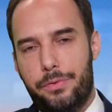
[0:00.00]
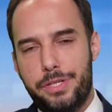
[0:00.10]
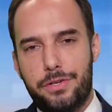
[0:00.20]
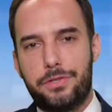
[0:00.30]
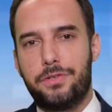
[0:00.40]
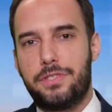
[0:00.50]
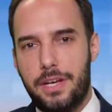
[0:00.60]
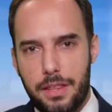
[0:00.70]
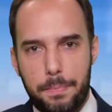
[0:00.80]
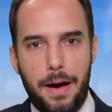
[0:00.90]
Researchers
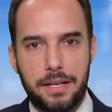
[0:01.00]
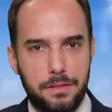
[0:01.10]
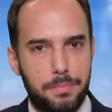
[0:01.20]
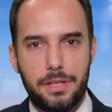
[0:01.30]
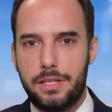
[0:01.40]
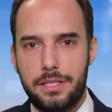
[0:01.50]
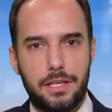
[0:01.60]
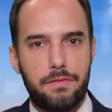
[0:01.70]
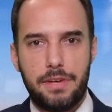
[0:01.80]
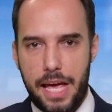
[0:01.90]
say the possibilities
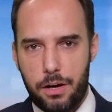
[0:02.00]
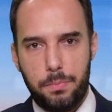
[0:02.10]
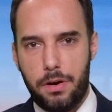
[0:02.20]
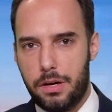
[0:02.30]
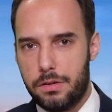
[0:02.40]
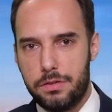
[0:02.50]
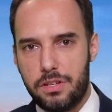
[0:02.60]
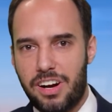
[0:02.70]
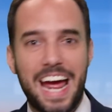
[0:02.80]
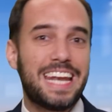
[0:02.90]
of nanoparticles
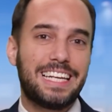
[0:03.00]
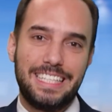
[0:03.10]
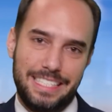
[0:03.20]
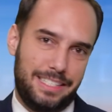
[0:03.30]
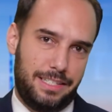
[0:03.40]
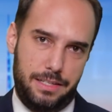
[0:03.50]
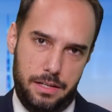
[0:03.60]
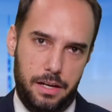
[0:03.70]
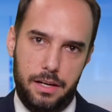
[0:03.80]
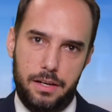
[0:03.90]
are endless,
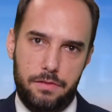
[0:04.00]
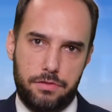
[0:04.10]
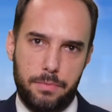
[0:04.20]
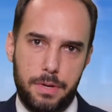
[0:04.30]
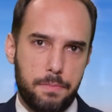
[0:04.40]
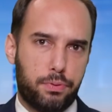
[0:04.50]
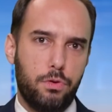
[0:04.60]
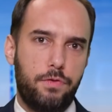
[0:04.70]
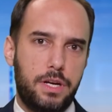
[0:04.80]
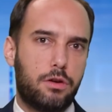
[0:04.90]
from
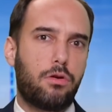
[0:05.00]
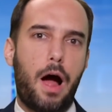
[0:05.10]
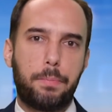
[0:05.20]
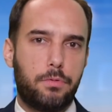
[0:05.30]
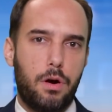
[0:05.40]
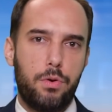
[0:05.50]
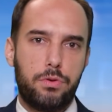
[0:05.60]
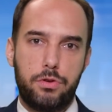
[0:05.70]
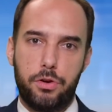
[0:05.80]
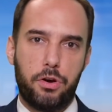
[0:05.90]
improving crop
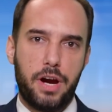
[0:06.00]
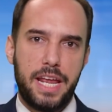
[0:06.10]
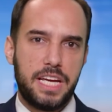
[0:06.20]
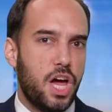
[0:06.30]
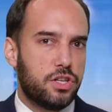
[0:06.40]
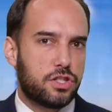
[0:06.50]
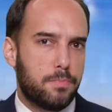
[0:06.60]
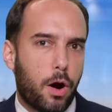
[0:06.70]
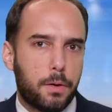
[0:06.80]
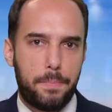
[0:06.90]
growth to creating
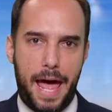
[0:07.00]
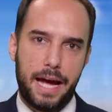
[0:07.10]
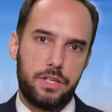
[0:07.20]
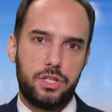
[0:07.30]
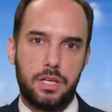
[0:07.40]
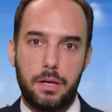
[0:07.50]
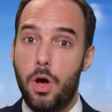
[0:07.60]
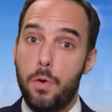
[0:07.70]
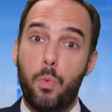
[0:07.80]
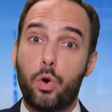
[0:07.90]
smart packaging and
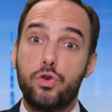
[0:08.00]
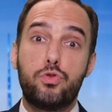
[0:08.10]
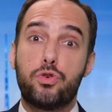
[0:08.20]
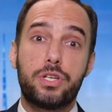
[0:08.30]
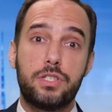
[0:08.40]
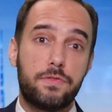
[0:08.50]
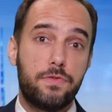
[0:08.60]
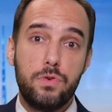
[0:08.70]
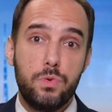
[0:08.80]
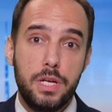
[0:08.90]
more nutritious
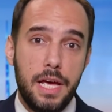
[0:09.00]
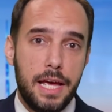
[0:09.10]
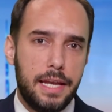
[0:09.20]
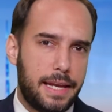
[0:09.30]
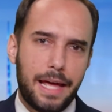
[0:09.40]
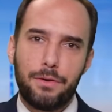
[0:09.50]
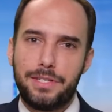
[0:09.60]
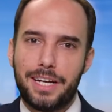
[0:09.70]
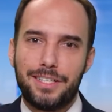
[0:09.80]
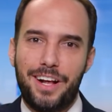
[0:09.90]
food.
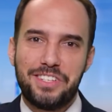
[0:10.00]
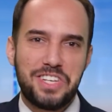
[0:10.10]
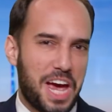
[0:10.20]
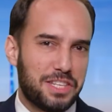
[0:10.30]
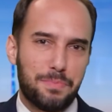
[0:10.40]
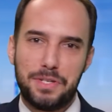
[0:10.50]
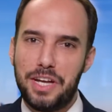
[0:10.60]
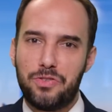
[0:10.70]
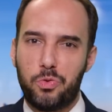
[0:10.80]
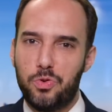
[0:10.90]
Nanotechnology has the
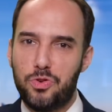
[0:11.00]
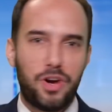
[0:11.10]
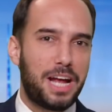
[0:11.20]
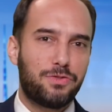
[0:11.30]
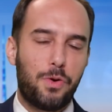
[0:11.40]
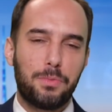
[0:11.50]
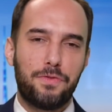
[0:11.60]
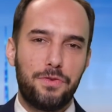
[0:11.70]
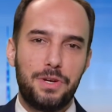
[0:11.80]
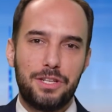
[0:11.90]
potential to transform the
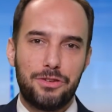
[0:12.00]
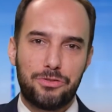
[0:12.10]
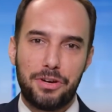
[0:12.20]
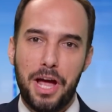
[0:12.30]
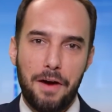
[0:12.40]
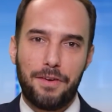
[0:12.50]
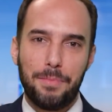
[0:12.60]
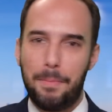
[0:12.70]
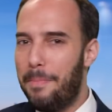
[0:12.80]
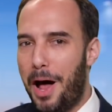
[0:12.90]
food industry
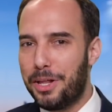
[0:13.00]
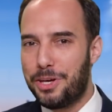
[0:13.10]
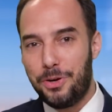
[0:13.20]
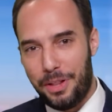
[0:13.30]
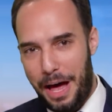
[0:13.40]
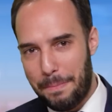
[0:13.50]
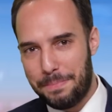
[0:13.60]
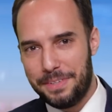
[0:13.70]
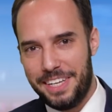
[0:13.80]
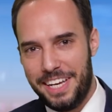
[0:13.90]
from the molecule up.